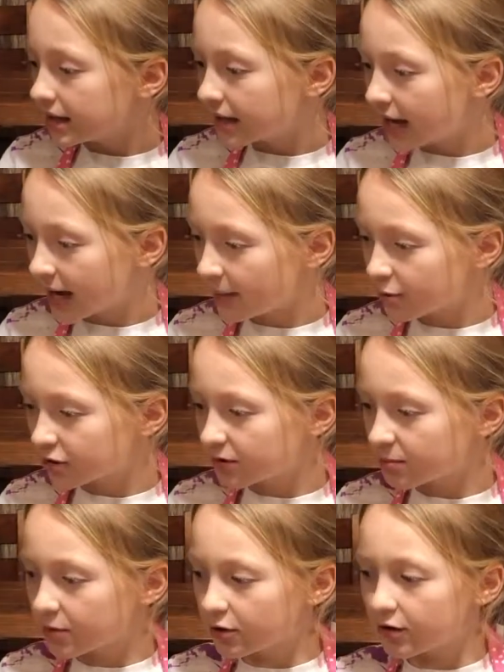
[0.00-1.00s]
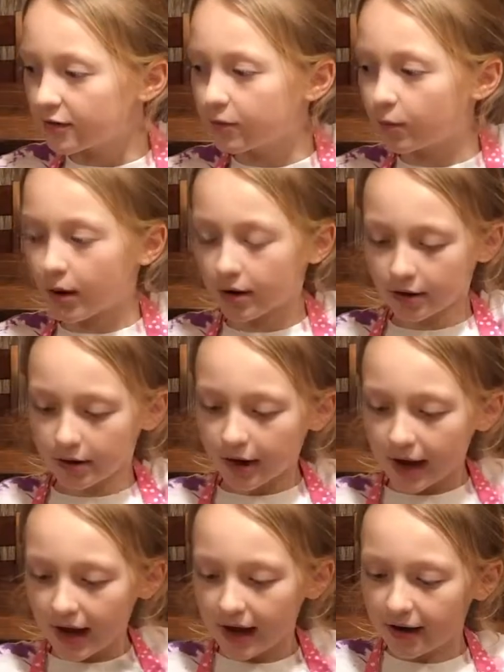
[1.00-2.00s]
tablespoon of
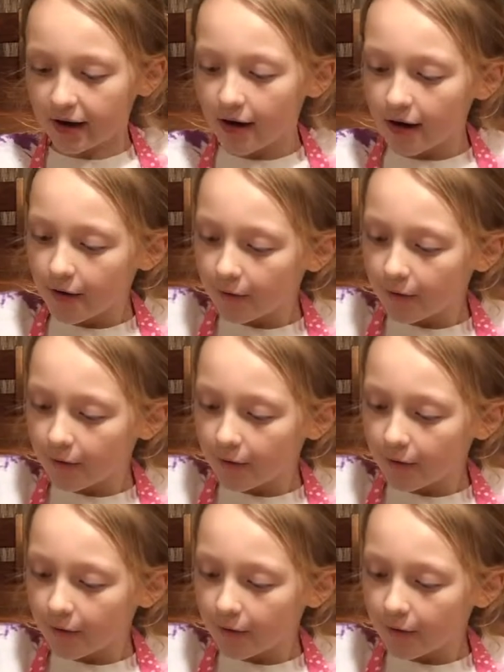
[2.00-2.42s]
water and